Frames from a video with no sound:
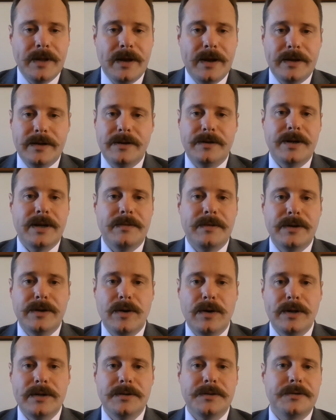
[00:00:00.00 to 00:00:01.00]
I don't have the
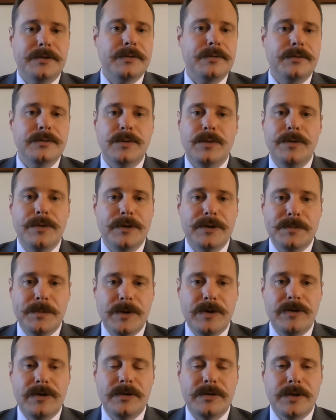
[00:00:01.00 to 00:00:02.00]
knowledge, the skills, or the
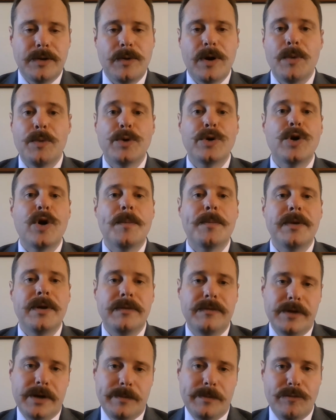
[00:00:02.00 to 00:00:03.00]
experience, so I would not be a
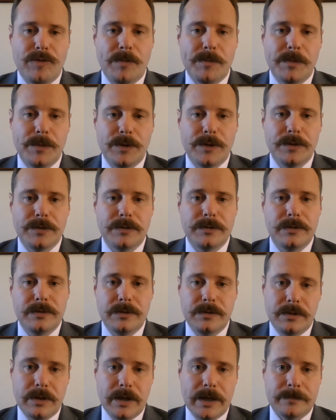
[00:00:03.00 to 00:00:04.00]
fit and proper person to
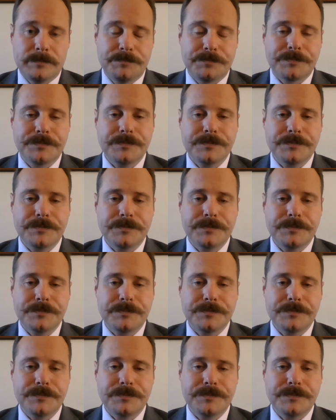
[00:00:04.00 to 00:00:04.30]
do that.